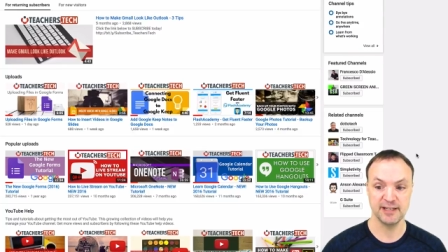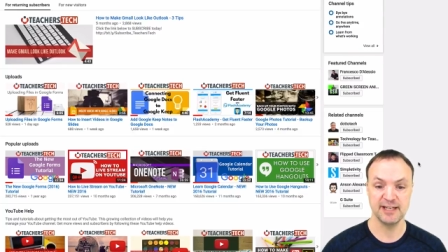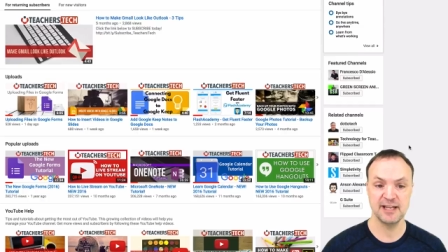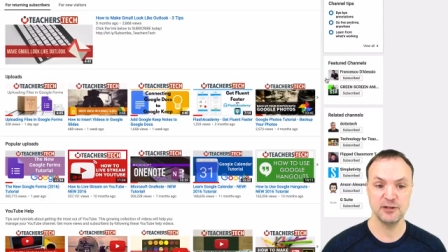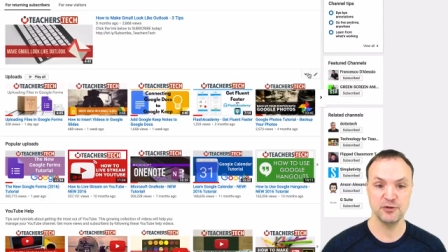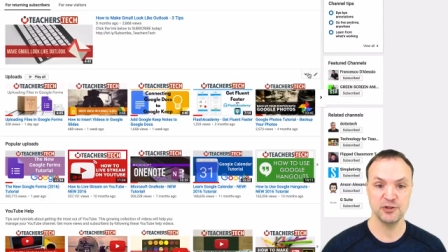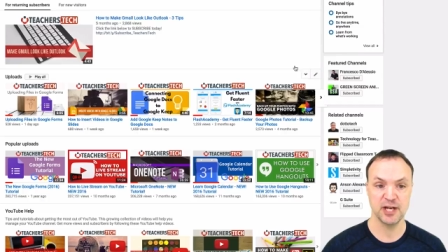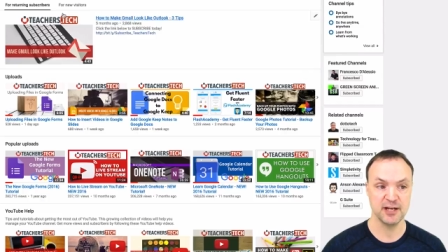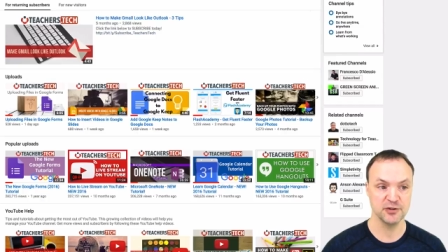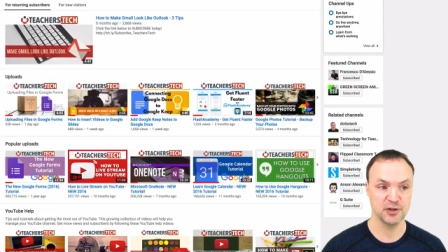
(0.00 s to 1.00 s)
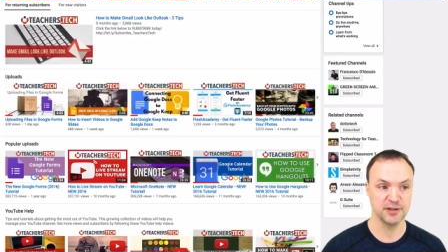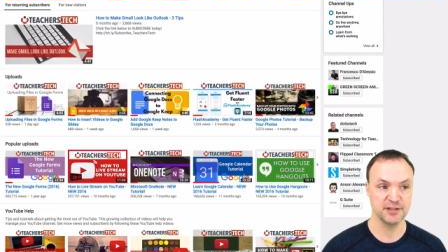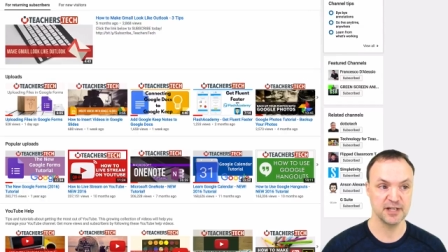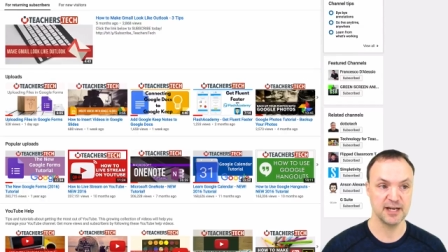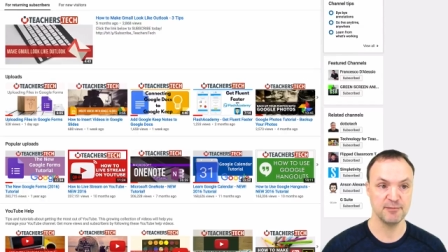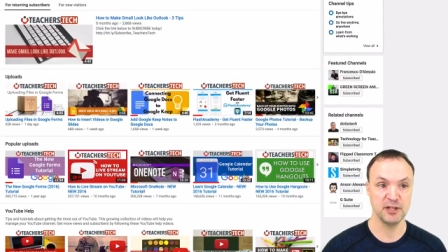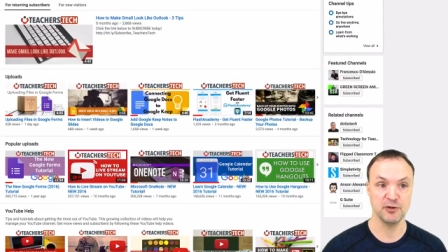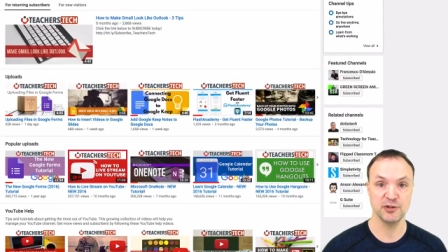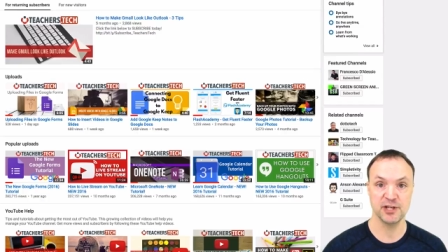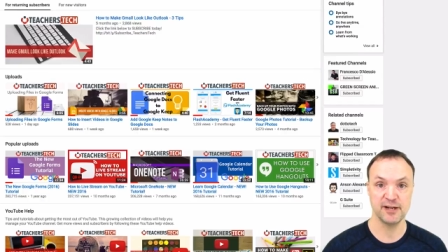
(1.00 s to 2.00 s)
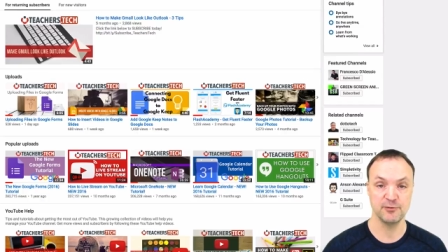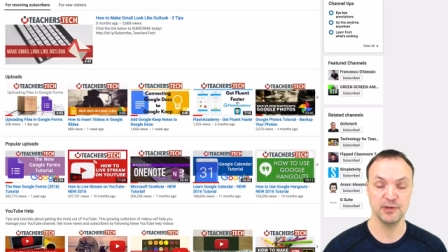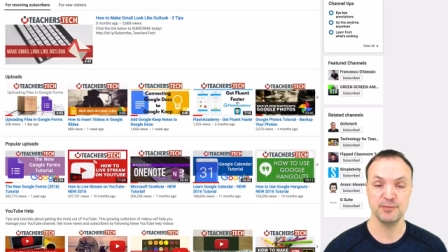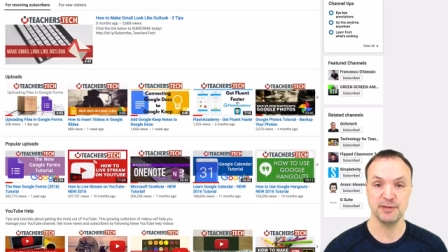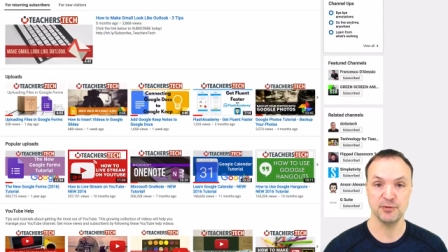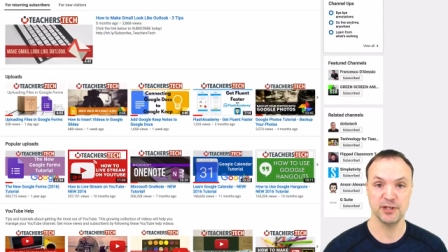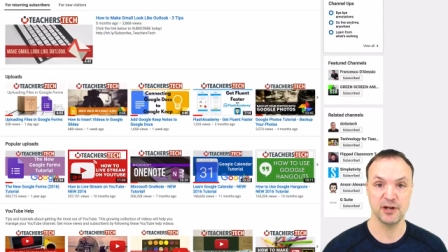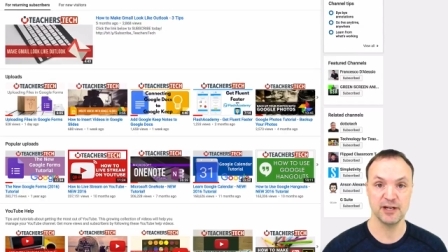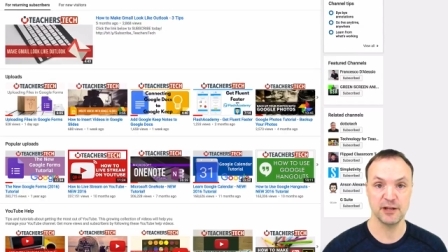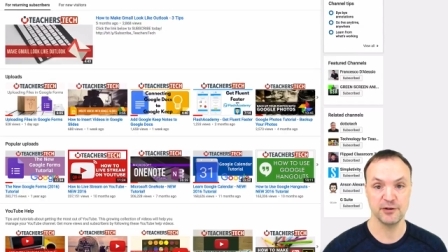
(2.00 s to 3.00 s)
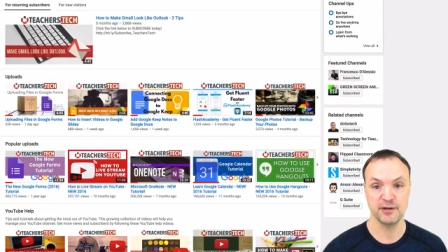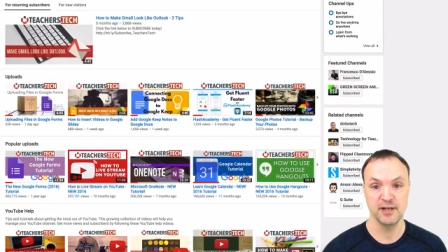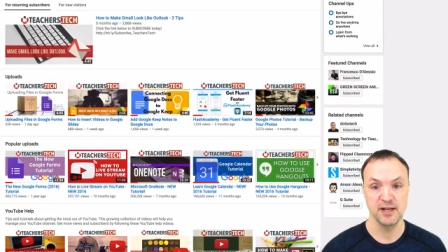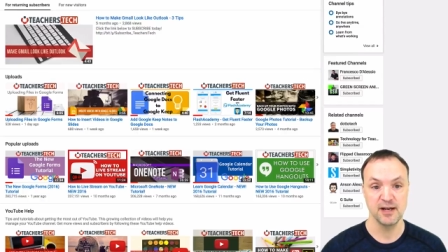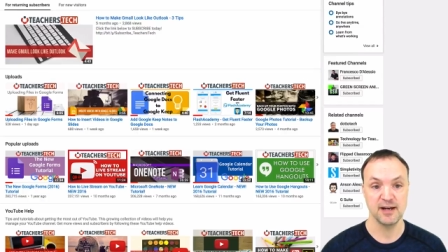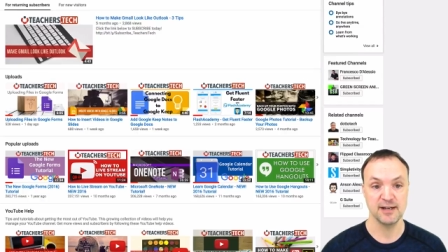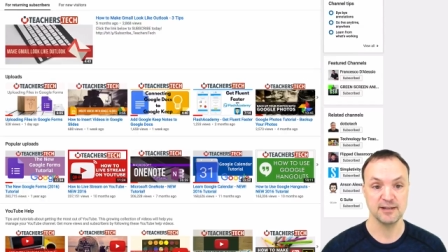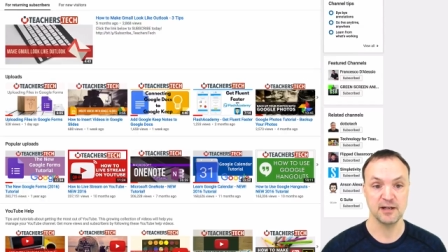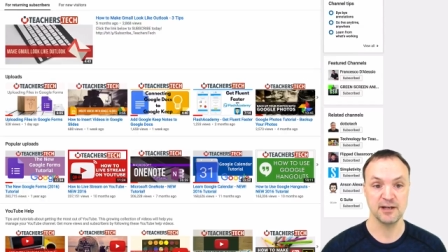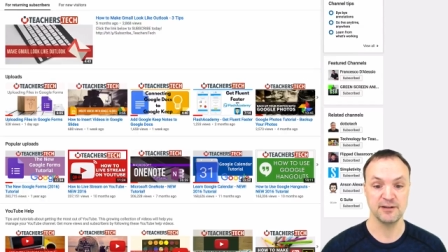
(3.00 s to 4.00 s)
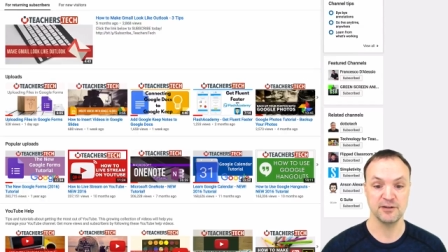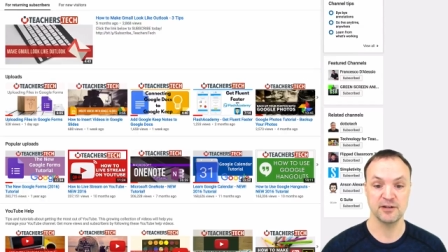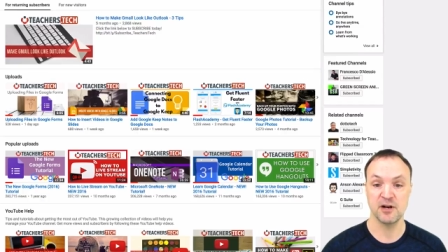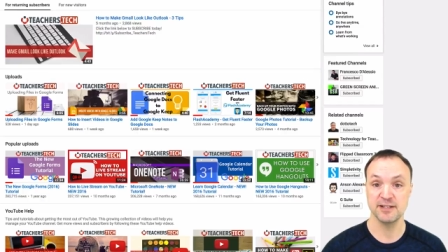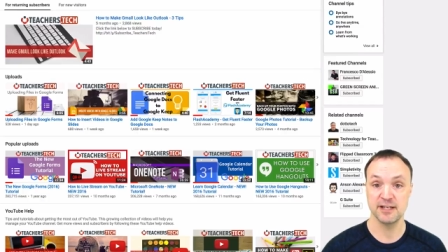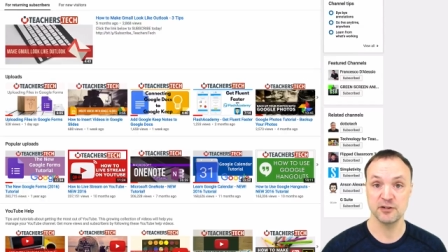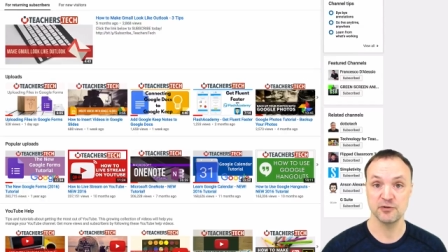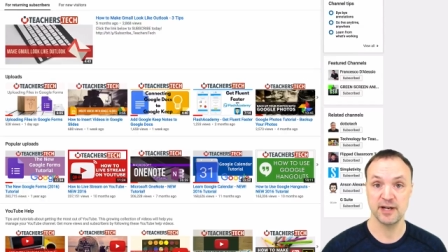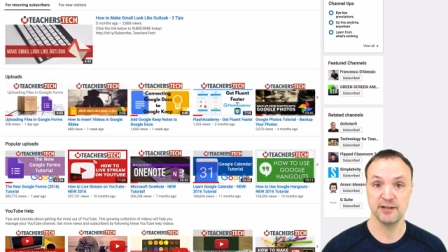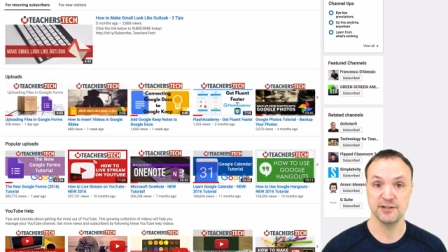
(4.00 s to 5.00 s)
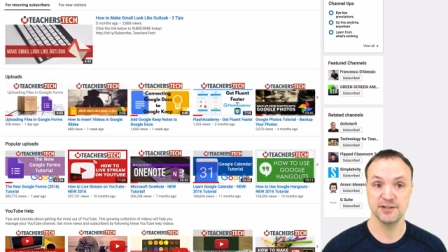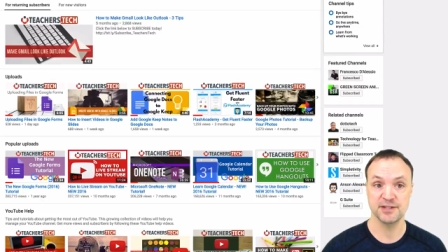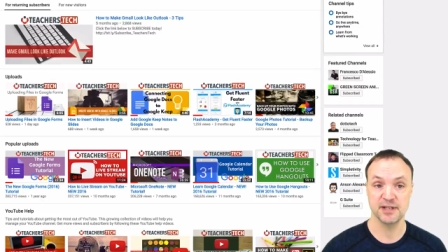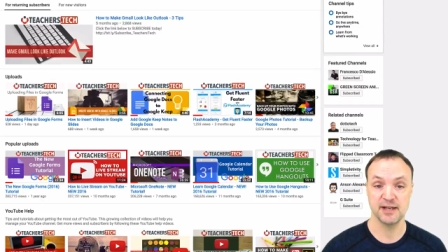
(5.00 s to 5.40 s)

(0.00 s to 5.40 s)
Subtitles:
And they do change all the time. And your channel would be put on other content creators'